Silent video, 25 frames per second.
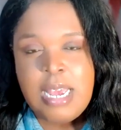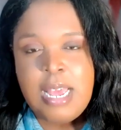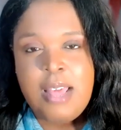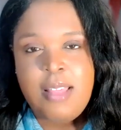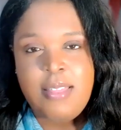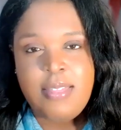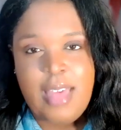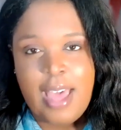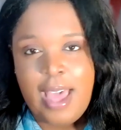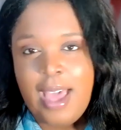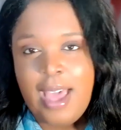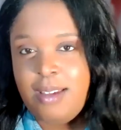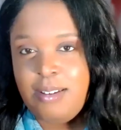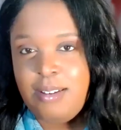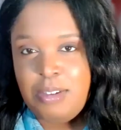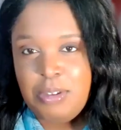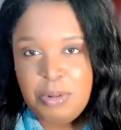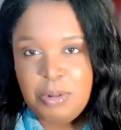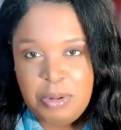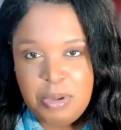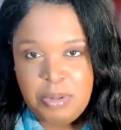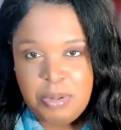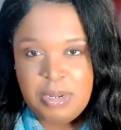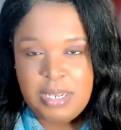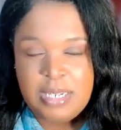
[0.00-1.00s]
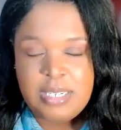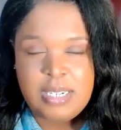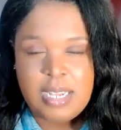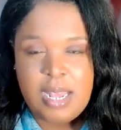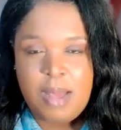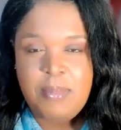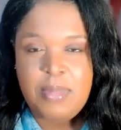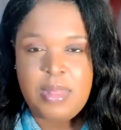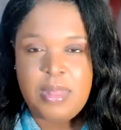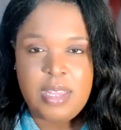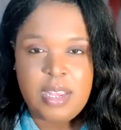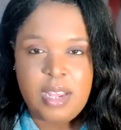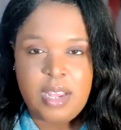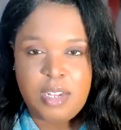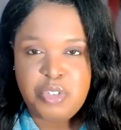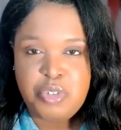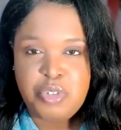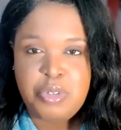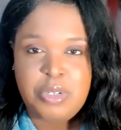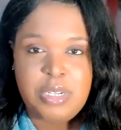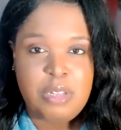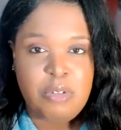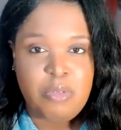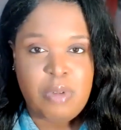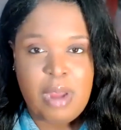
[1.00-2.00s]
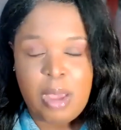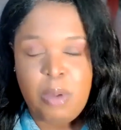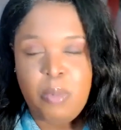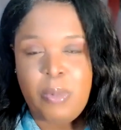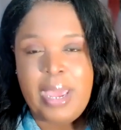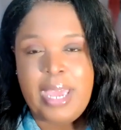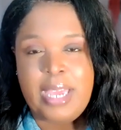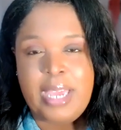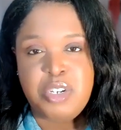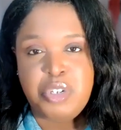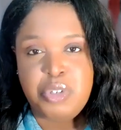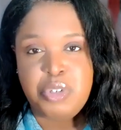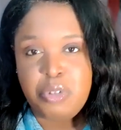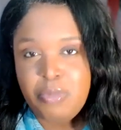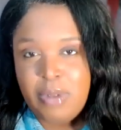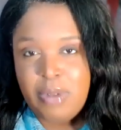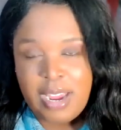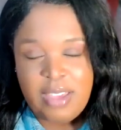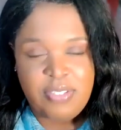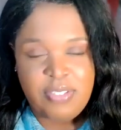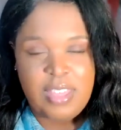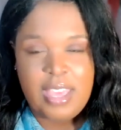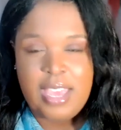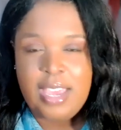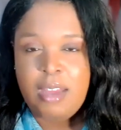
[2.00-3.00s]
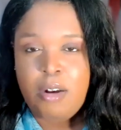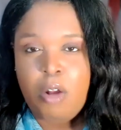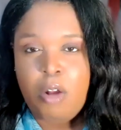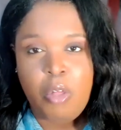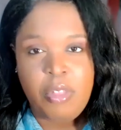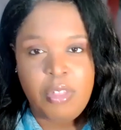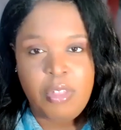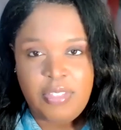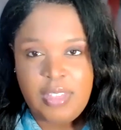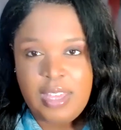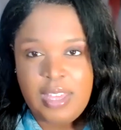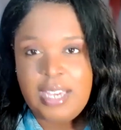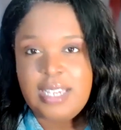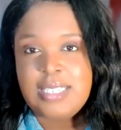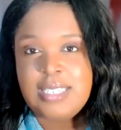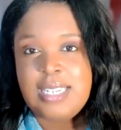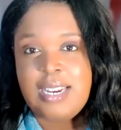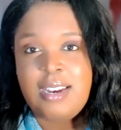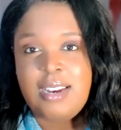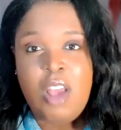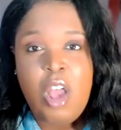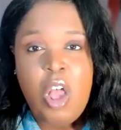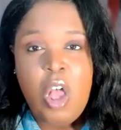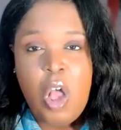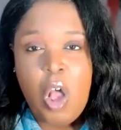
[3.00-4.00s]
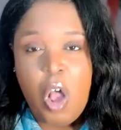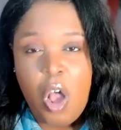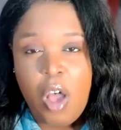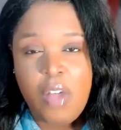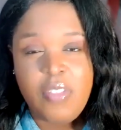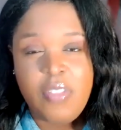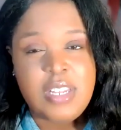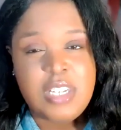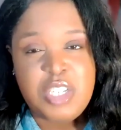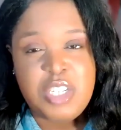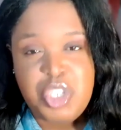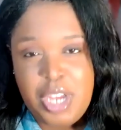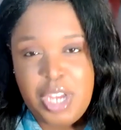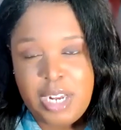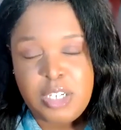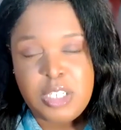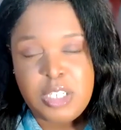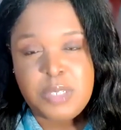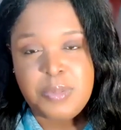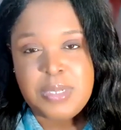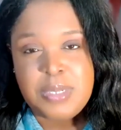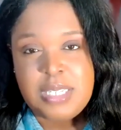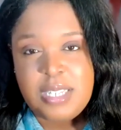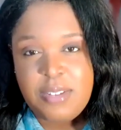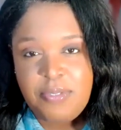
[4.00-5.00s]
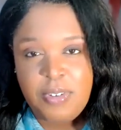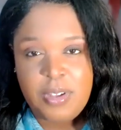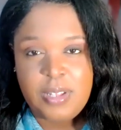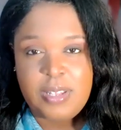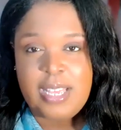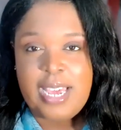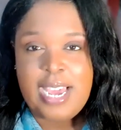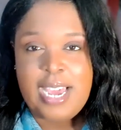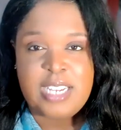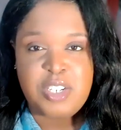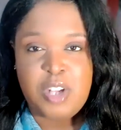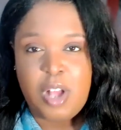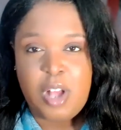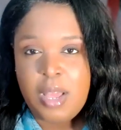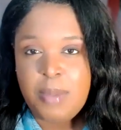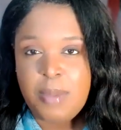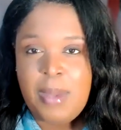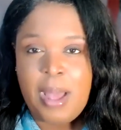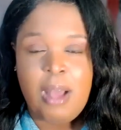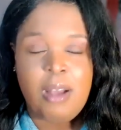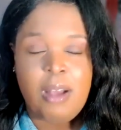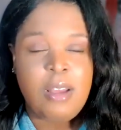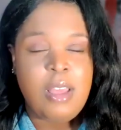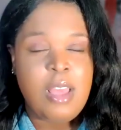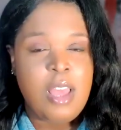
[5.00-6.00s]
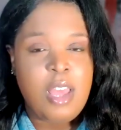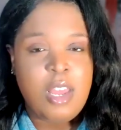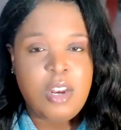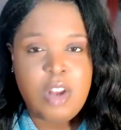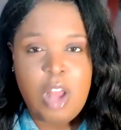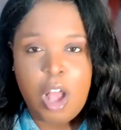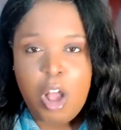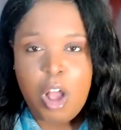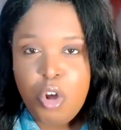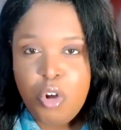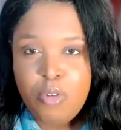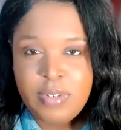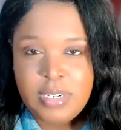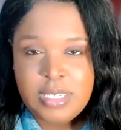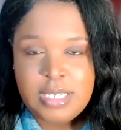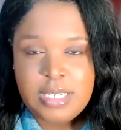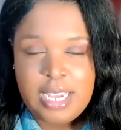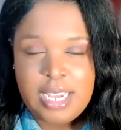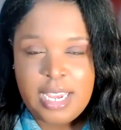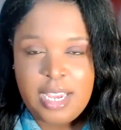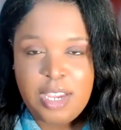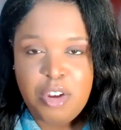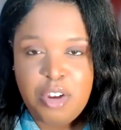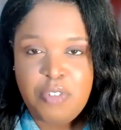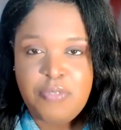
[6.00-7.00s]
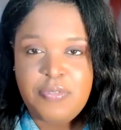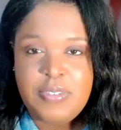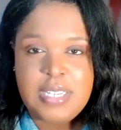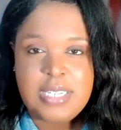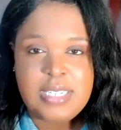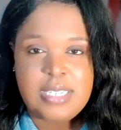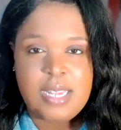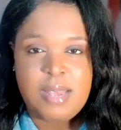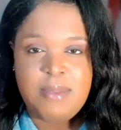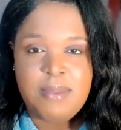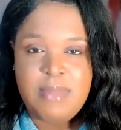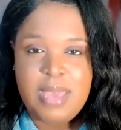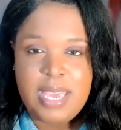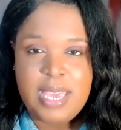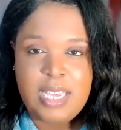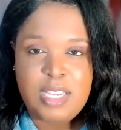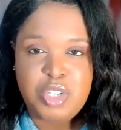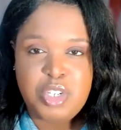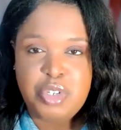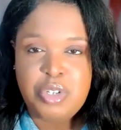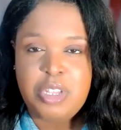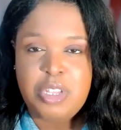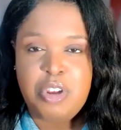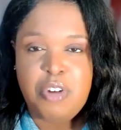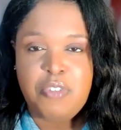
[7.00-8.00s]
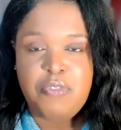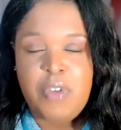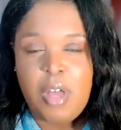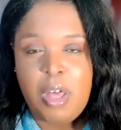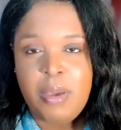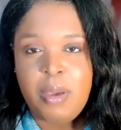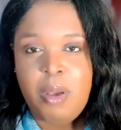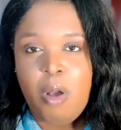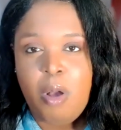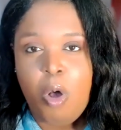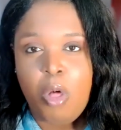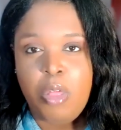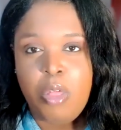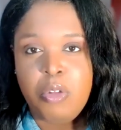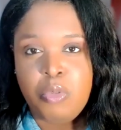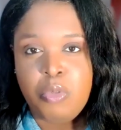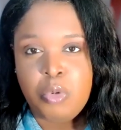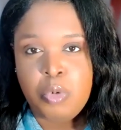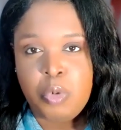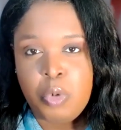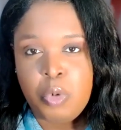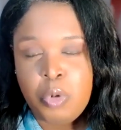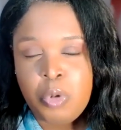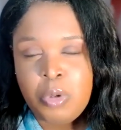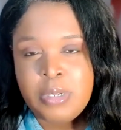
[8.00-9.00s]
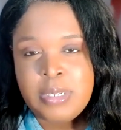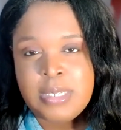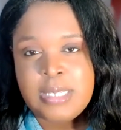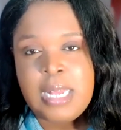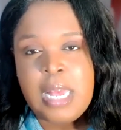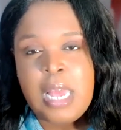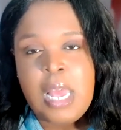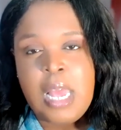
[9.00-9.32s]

that, you know, you need to come in the country the right way and do the right thing and all the things. And on this channel specifically, I talk about not overstaying your visa, making sure that you're following all the rules,